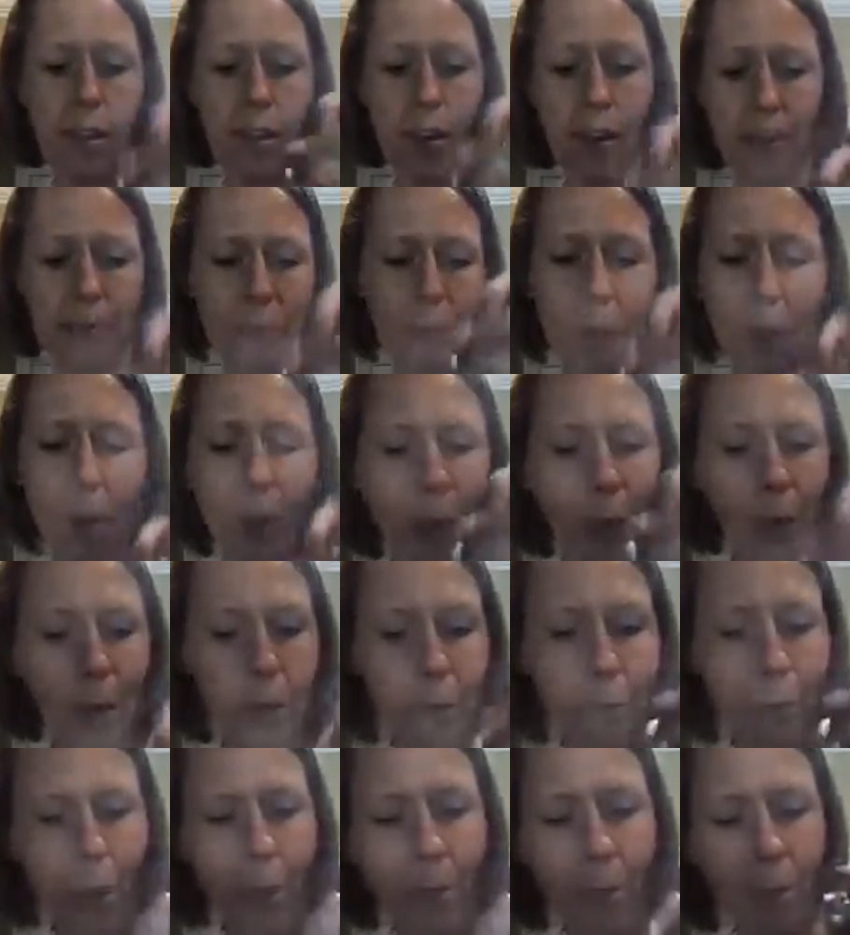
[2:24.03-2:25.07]
I'm not worried
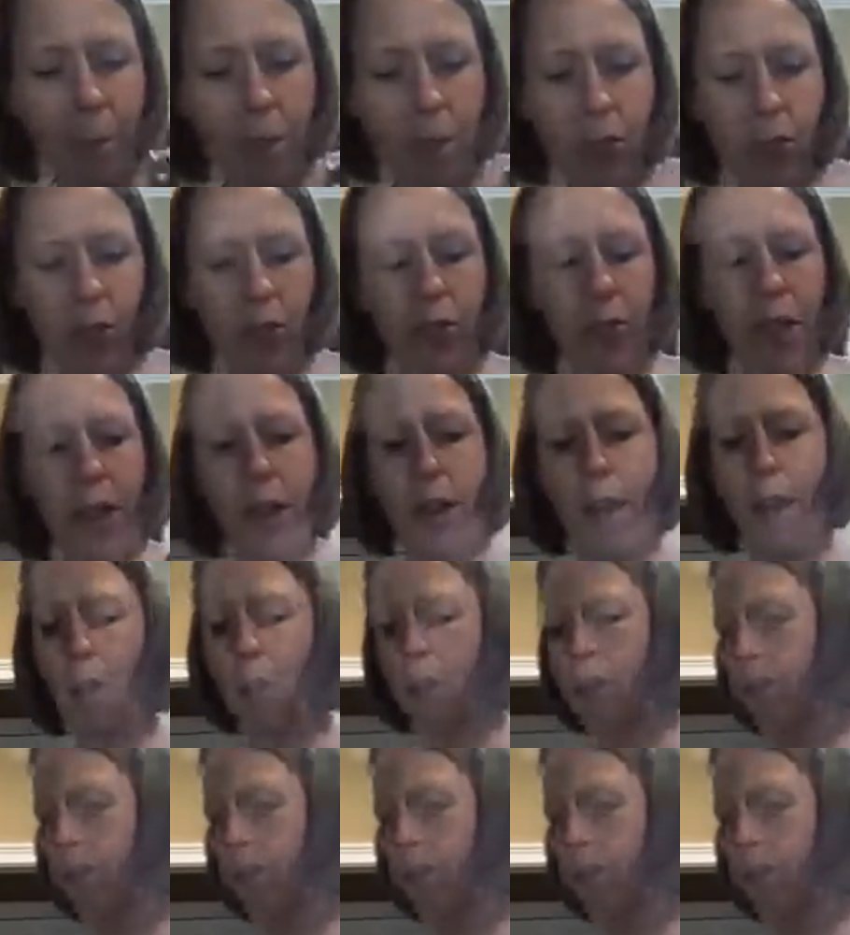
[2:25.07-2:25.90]
about measuring that out